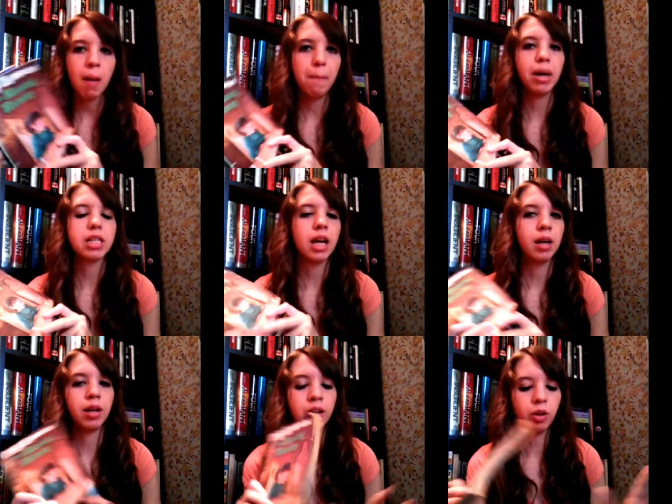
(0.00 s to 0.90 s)
but
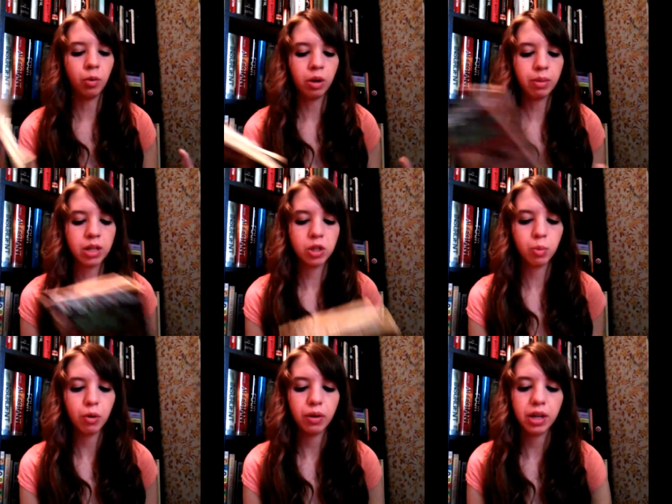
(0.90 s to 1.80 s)
I don't want to be super
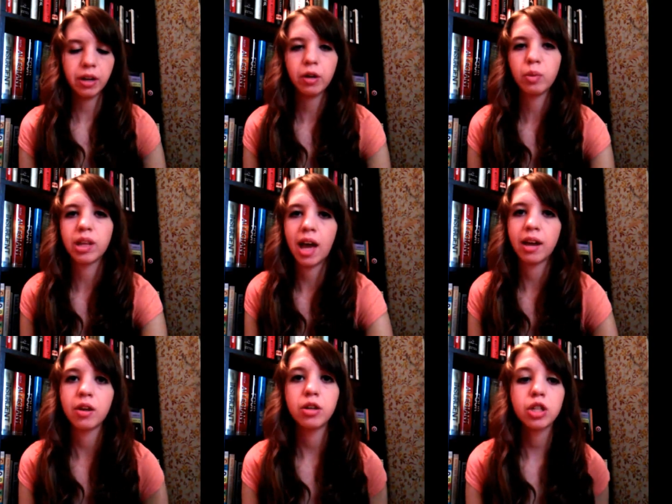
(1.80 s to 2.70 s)
redundant with that.
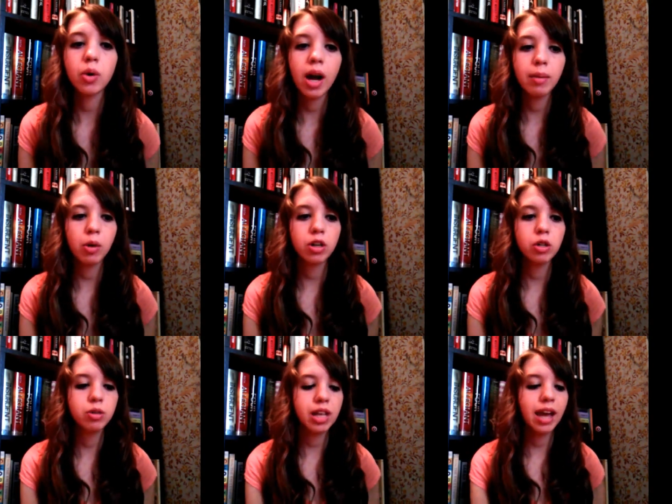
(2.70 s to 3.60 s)
So I'm going
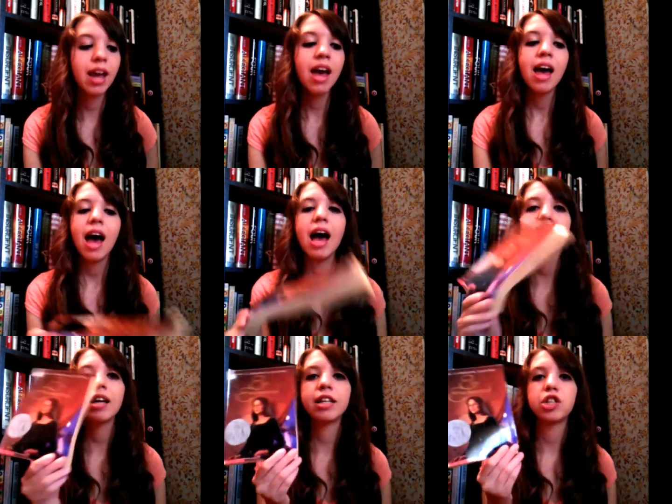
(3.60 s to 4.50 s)
to say
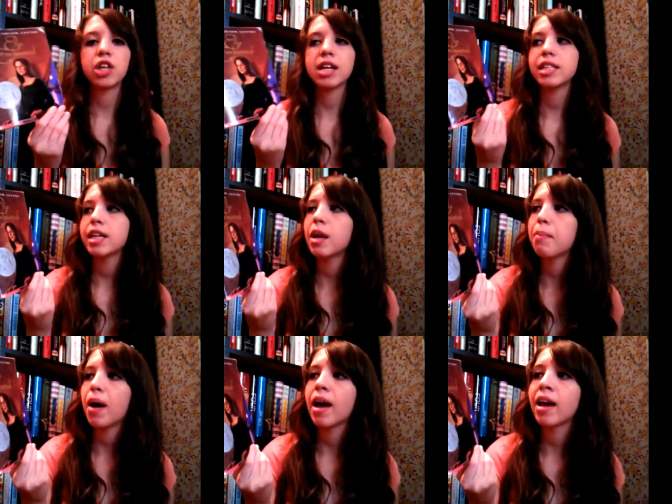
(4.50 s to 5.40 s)
Ella Enchanted
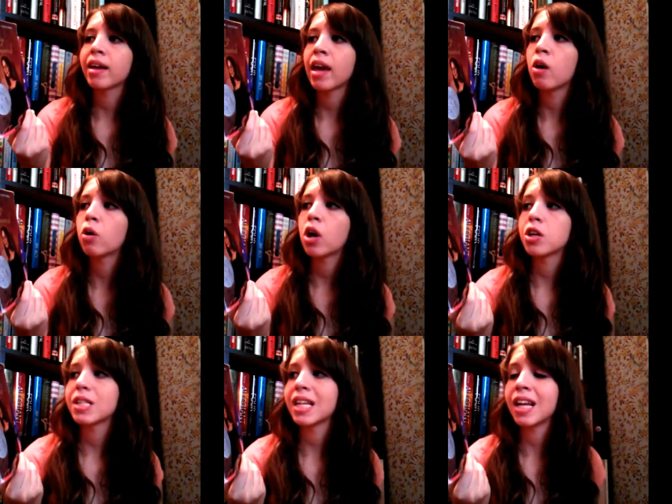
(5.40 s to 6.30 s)
by Gail
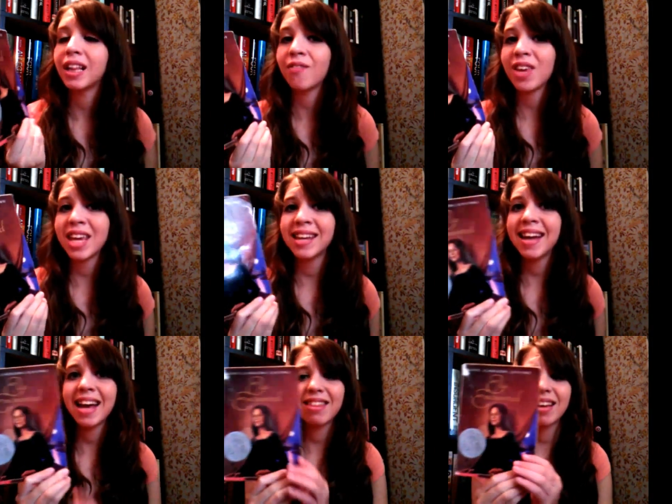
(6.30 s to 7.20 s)
Carson Levine,
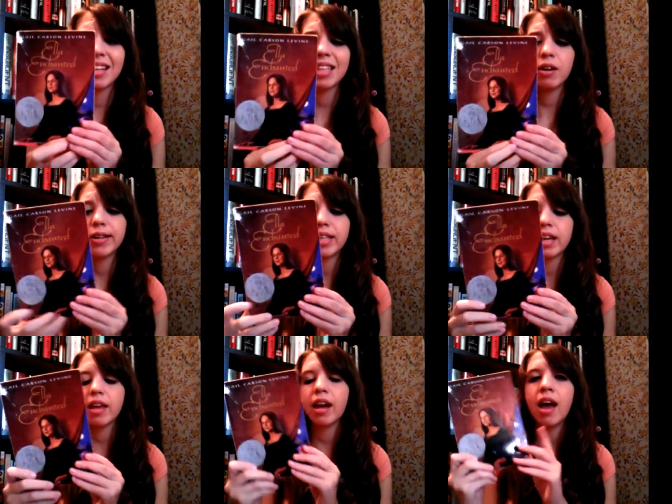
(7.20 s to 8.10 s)
I think is how you say
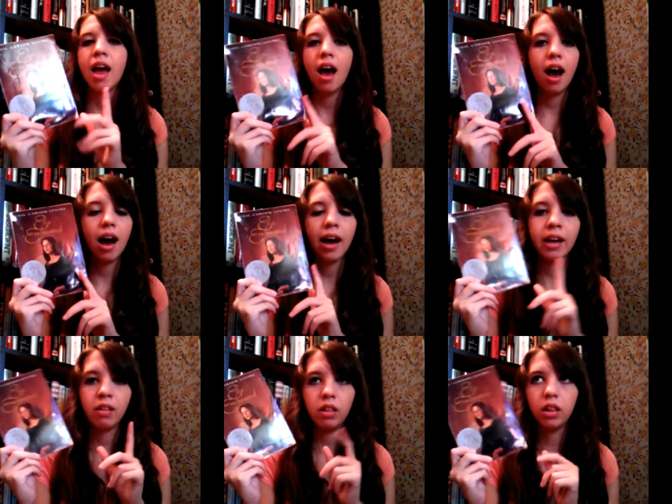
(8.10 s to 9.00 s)
that.
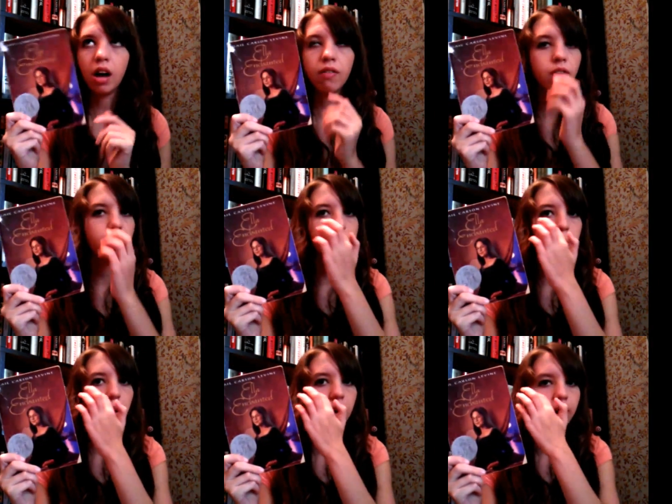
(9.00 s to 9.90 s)
I love this
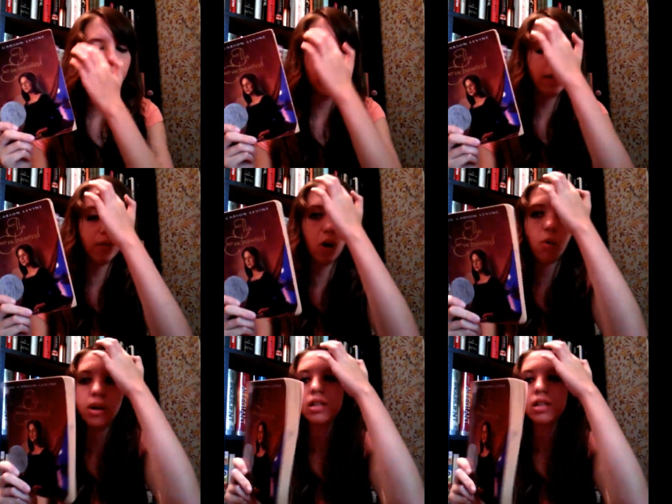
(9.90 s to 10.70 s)
book. I've always